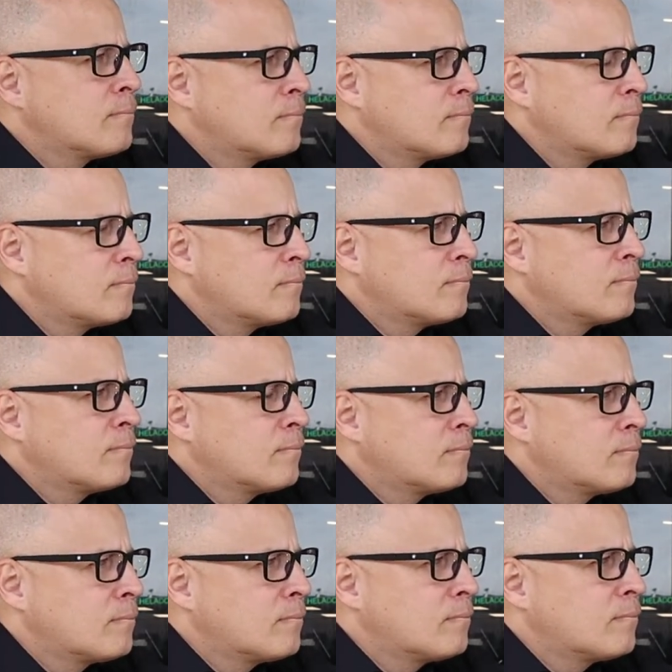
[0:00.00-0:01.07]

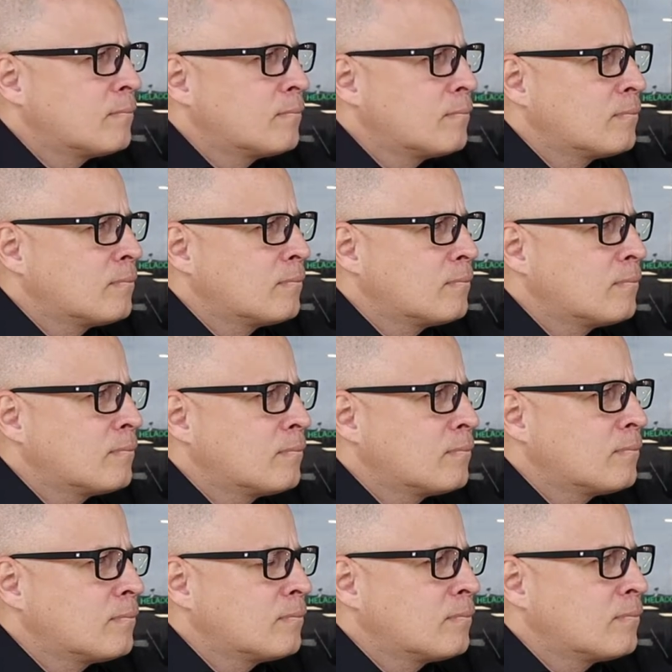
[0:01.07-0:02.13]

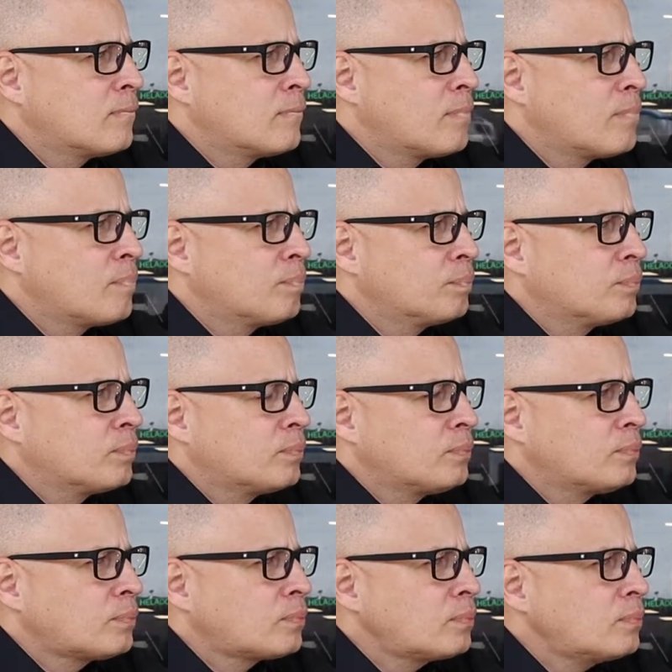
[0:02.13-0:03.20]

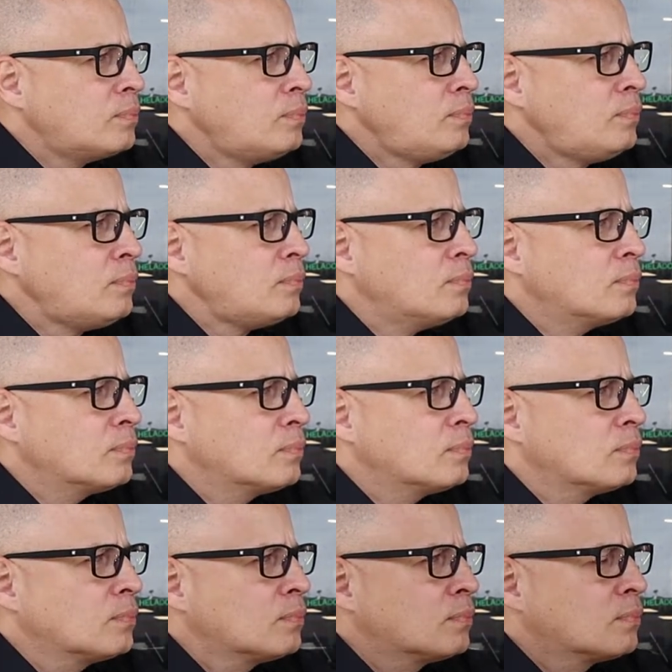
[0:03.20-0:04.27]

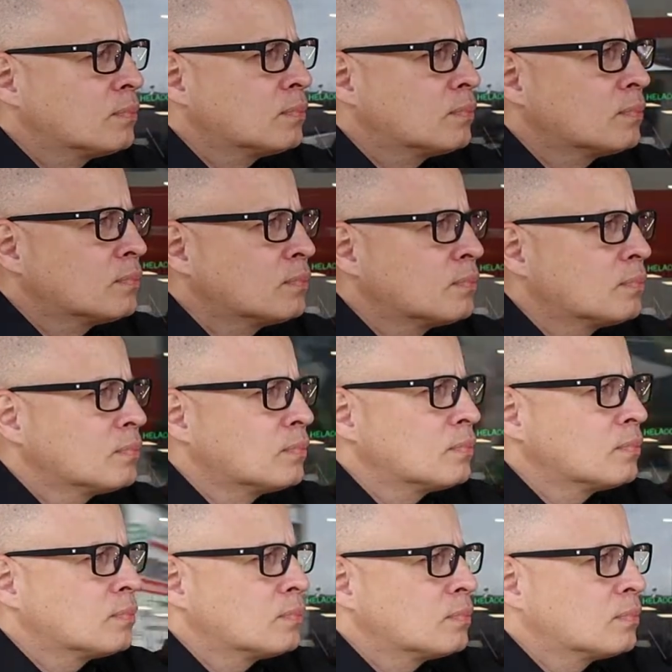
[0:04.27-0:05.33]

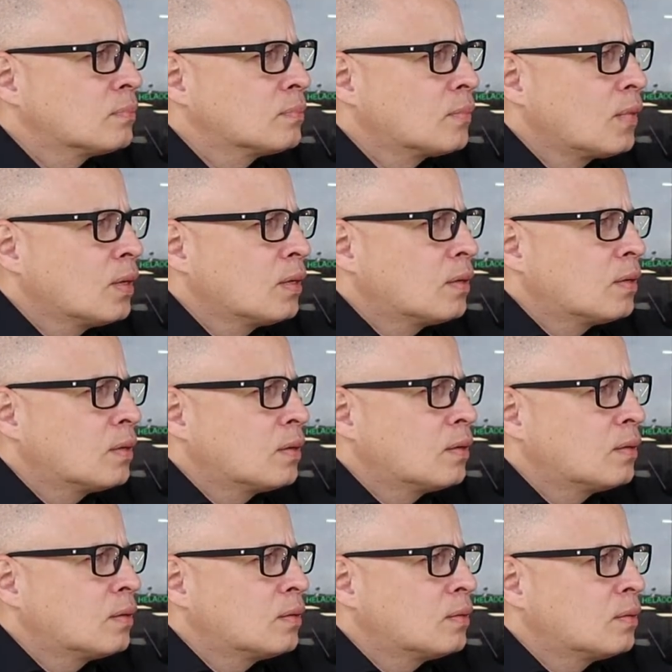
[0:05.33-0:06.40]

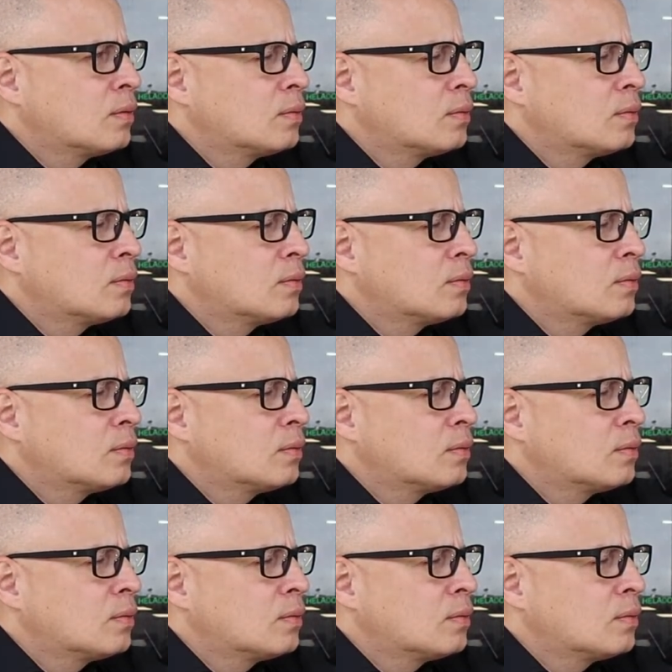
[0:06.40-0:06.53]
(not speaking)